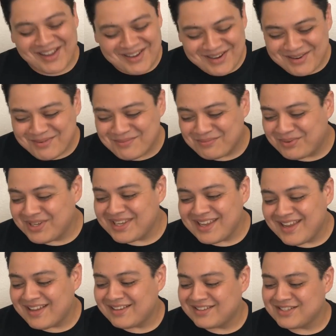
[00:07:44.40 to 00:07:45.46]
But
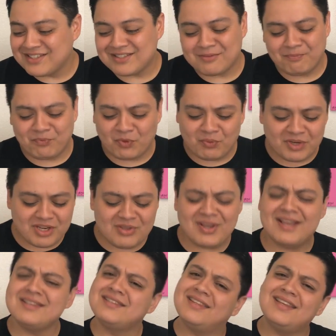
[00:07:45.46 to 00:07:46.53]
yeah, just, what do
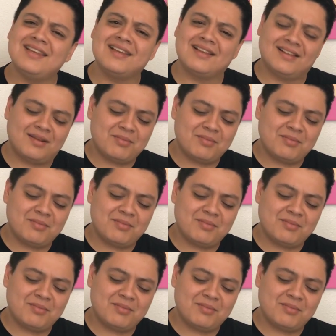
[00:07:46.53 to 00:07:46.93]
you guys think?